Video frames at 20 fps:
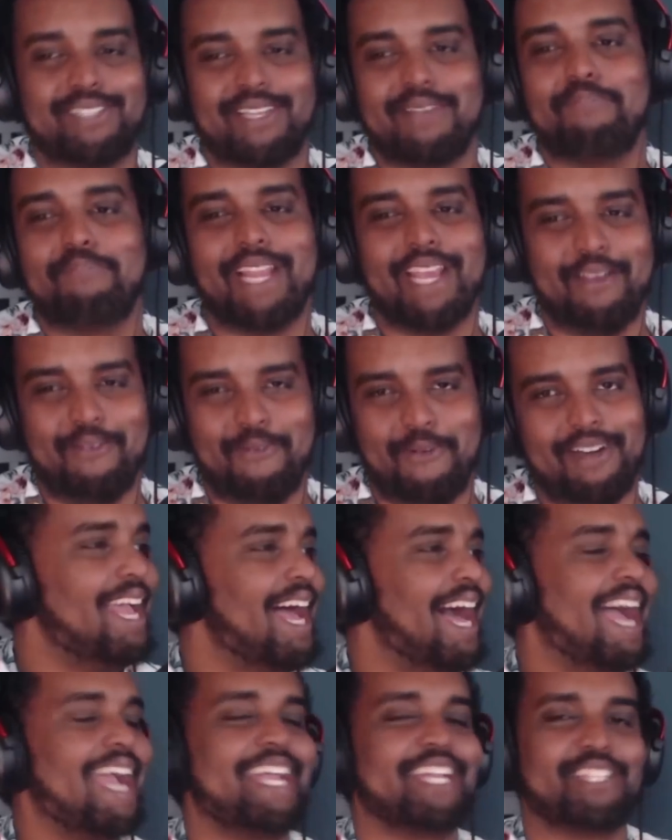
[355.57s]
I'm player one.
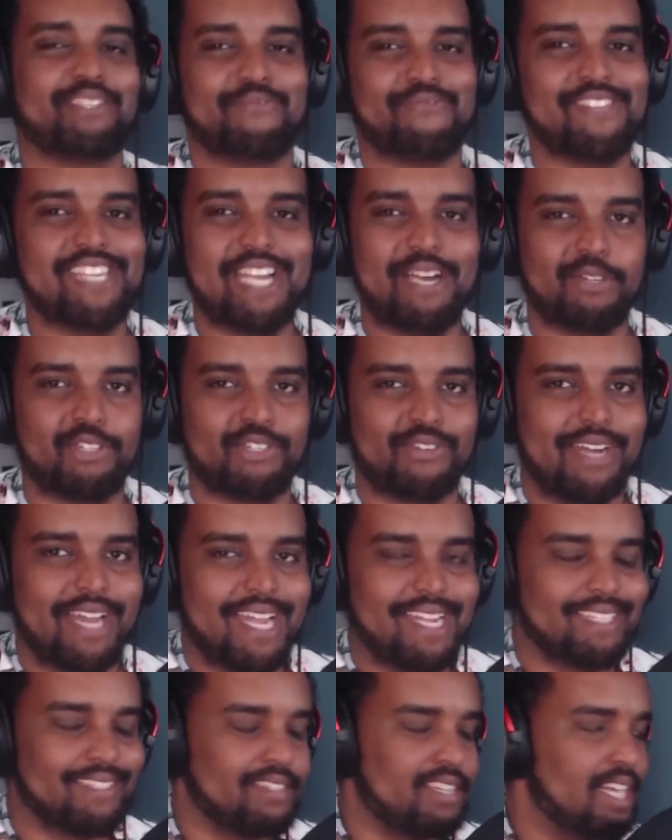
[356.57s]
I get to veto
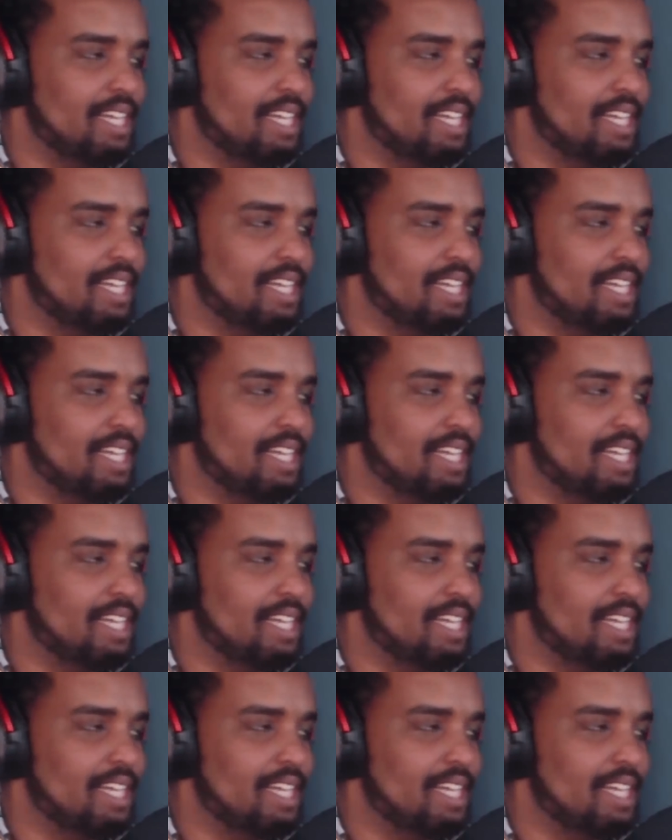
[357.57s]
tracks, okay?